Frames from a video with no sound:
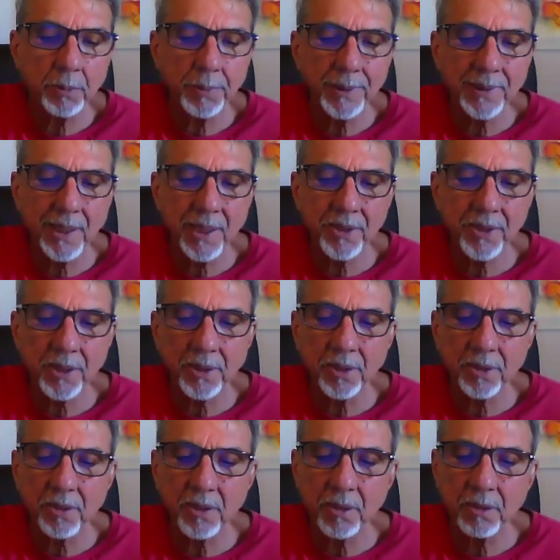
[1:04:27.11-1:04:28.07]
Upadesha
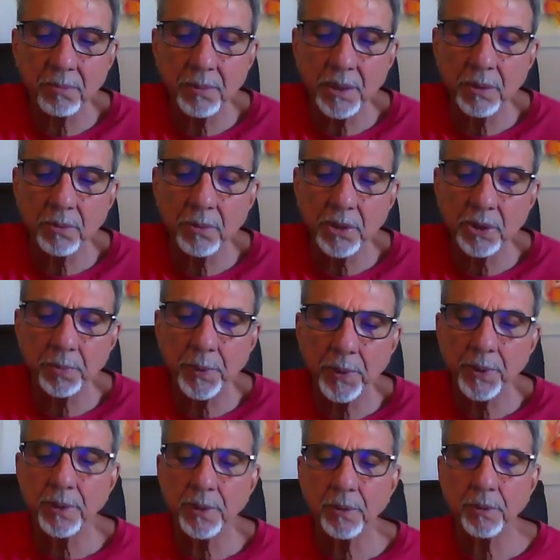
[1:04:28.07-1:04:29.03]
does not mean
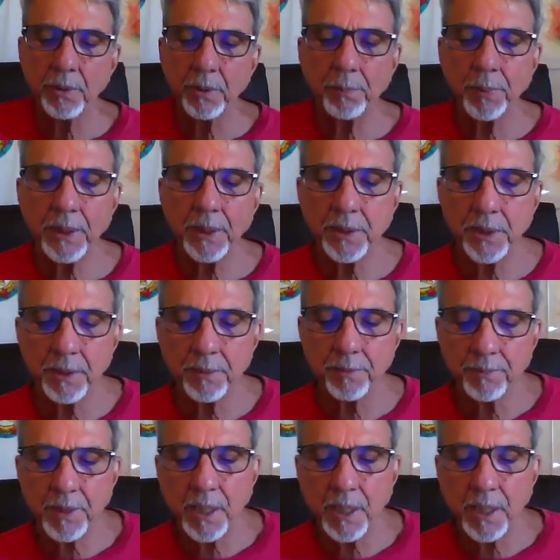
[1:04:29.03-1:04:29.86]
whispering or repeating,